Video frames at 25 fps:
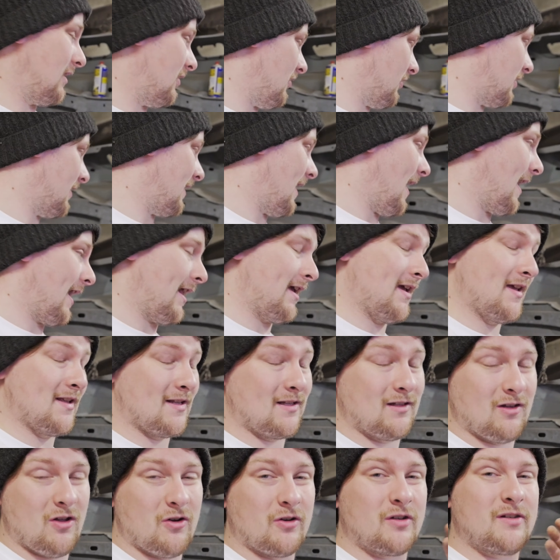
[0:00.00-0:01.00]
Looking at it, it
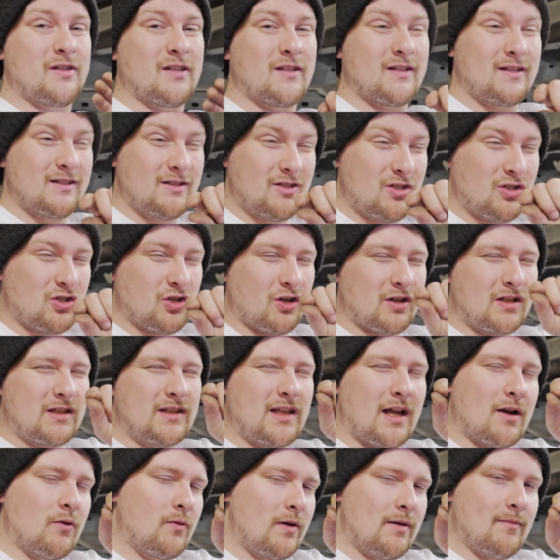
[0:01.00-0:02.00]
looks just
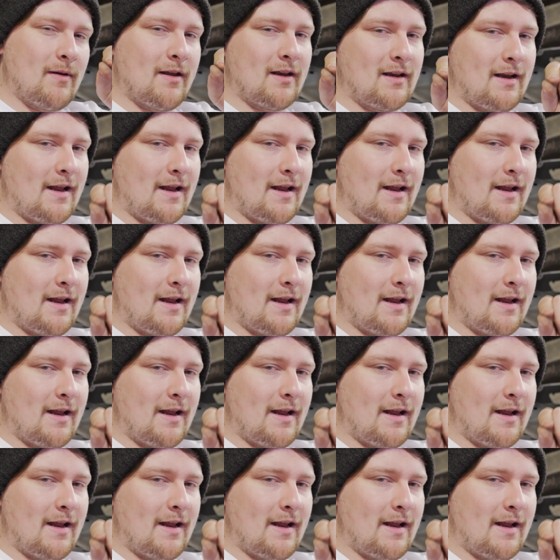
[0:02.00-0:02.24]
that wee bit